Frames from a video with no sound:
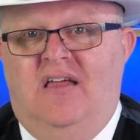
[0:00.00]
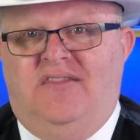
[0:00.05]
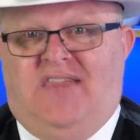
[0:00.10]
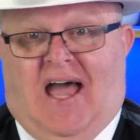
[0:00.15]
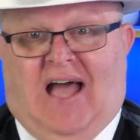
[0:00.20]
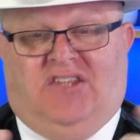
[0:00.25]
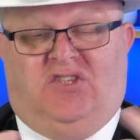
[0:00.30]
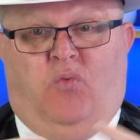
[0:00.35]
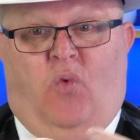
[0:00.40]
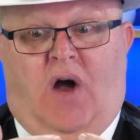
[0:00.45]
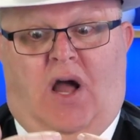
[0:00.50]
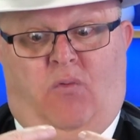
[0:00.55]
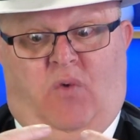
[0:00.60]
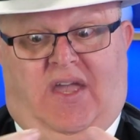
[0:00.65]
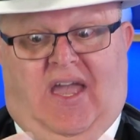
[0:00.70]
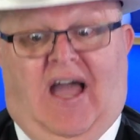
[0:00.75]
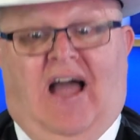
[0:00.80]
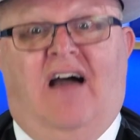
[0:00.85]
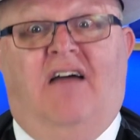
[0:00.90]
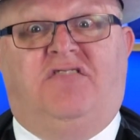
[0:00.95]
That's why
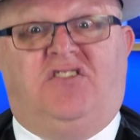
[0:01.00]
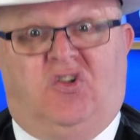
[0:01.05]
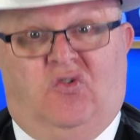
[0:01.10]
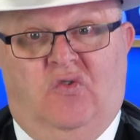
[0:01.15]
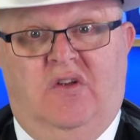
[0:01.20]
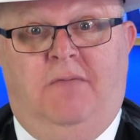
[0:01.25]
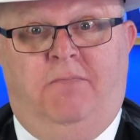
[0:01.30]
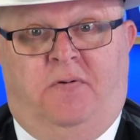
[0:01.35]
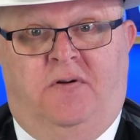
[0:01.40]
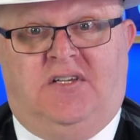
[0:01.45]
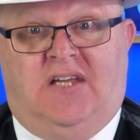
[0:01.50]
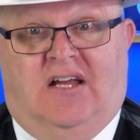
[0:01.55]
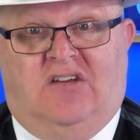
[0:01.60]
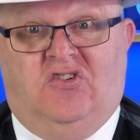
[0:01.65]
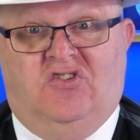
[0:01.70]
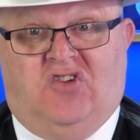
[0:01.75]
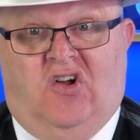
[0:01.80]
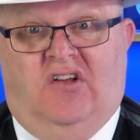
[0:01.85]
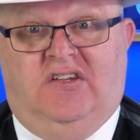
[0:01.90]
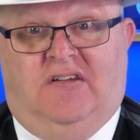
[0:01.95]
we have screen
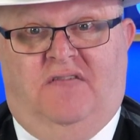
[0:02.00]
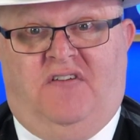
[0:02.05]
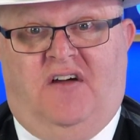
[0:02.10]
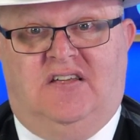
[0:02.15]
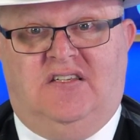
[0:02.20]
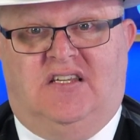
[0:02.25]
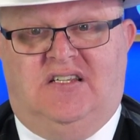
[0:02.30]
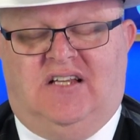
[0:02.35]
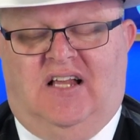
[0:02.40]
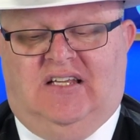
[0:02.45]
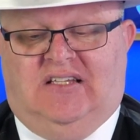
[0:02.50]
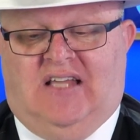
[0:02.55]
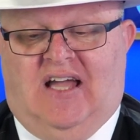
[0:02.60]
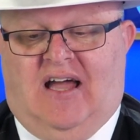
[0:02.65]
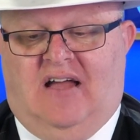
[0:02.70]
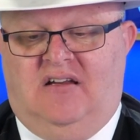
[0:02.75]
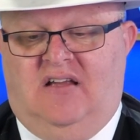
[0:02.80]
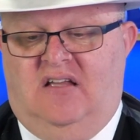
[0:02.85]
protectors on devices like that.